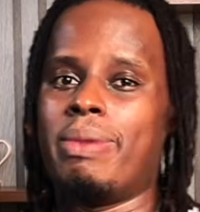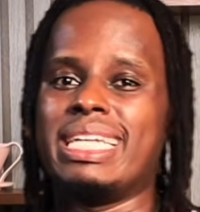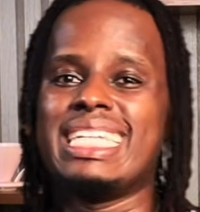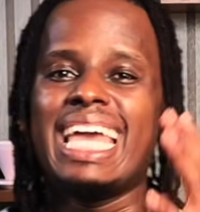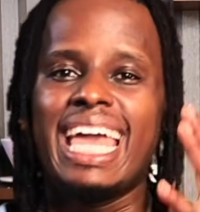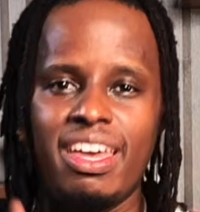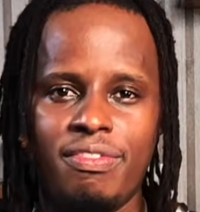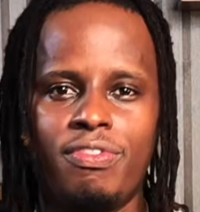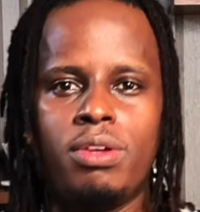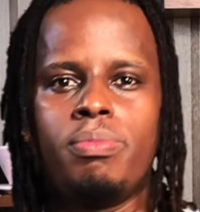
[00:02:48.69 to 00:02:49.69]
but
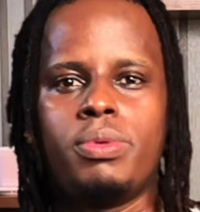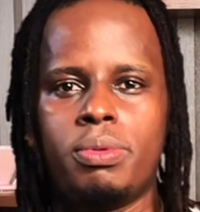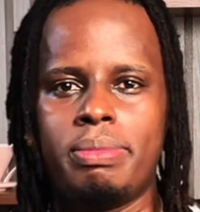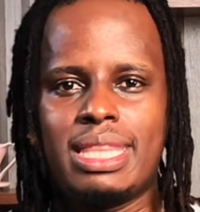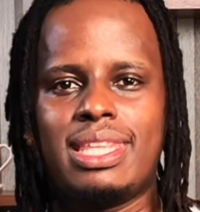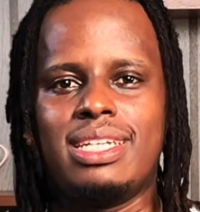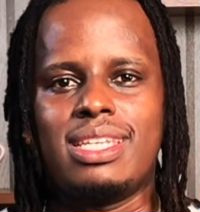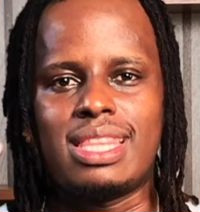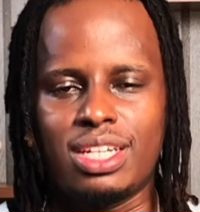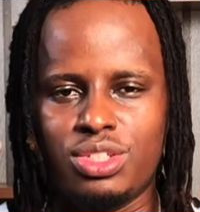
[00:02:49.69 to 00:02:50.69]
every brew
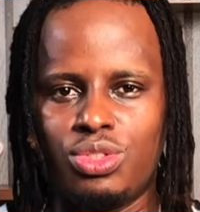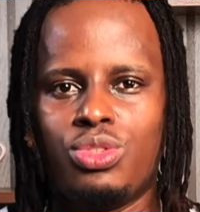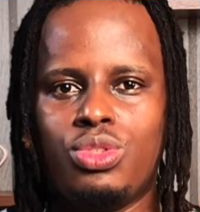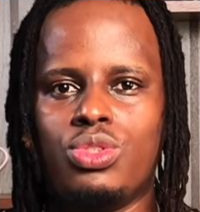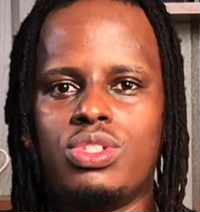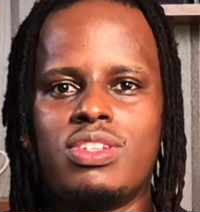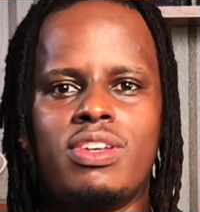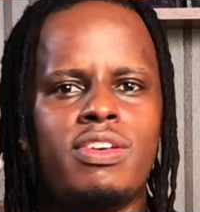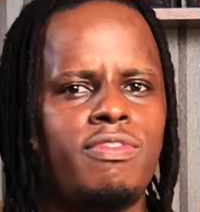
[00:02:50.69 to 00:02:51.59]
method that you use.